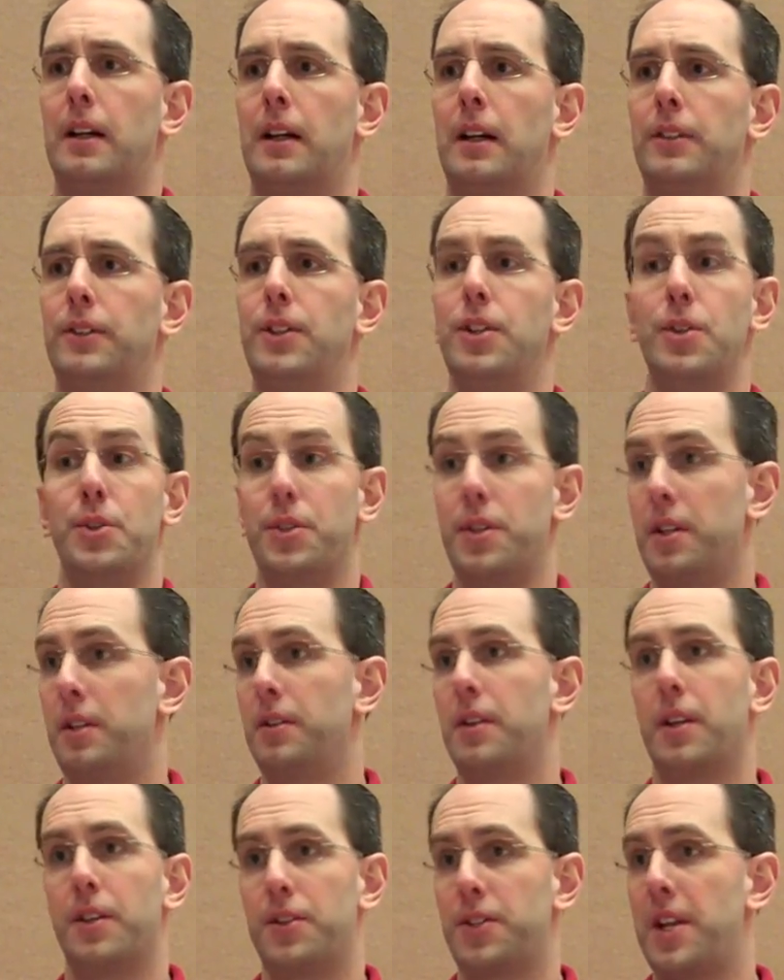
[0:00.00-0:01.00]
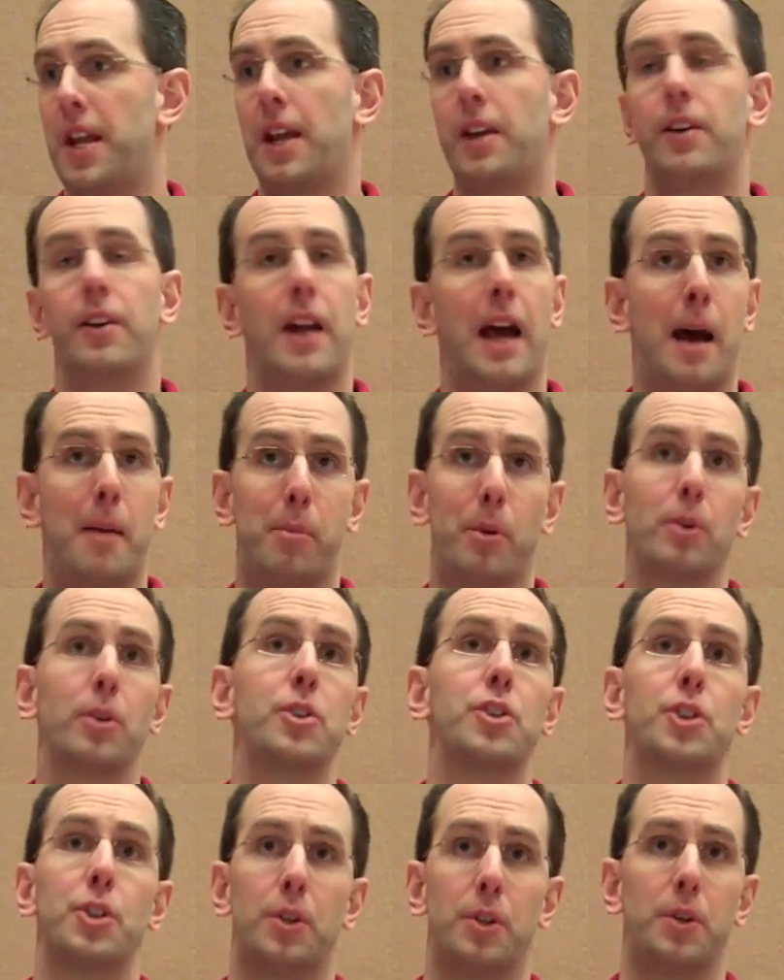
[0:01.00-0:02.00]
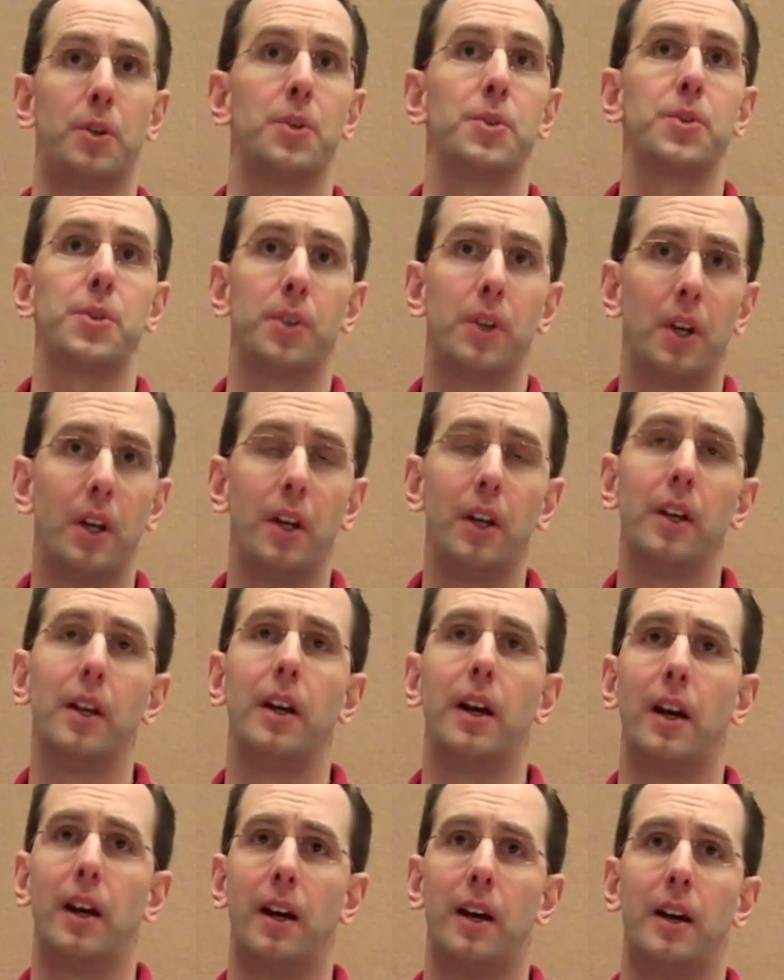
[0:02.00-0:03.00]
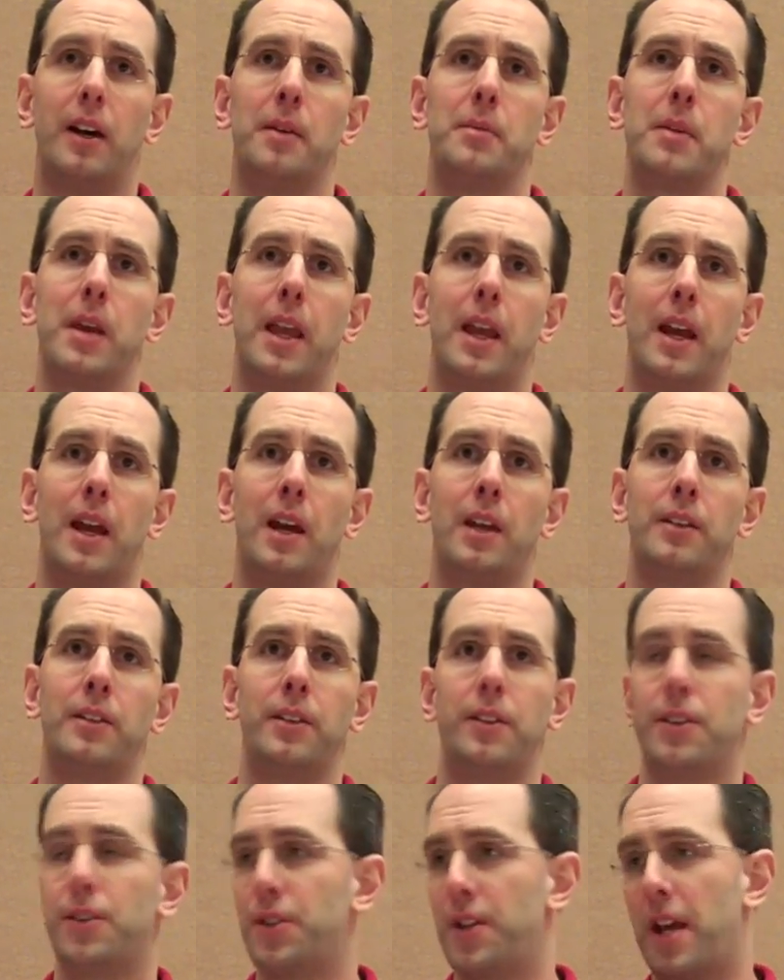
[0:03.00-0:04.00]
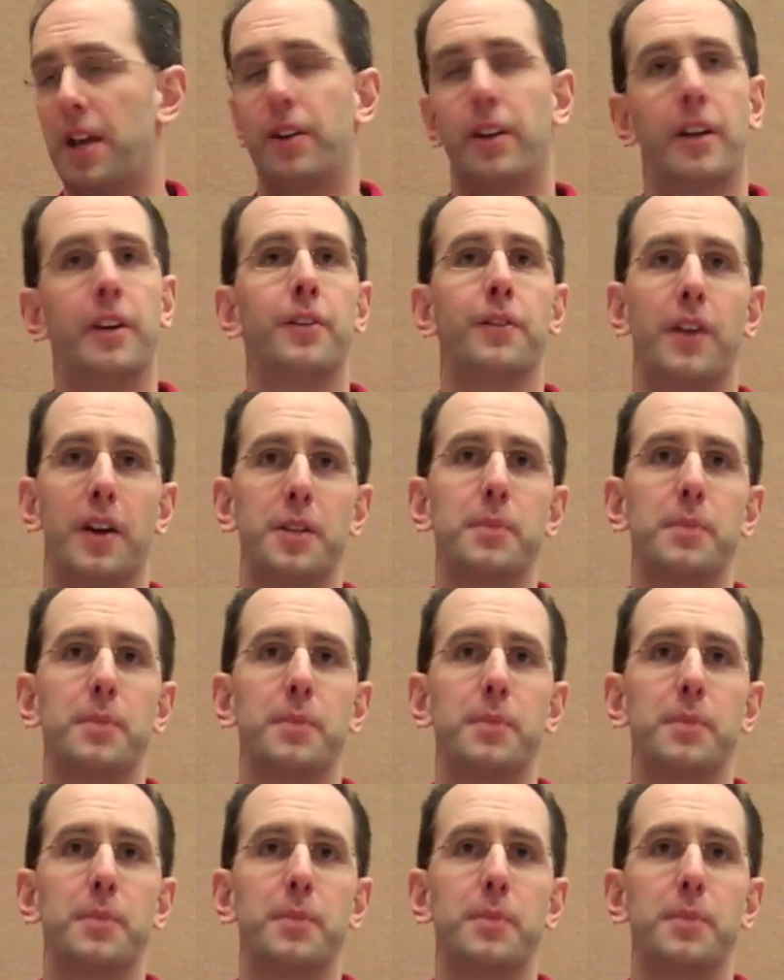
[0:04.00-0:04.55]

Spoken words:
to use the standard Apple controls and their standard interface.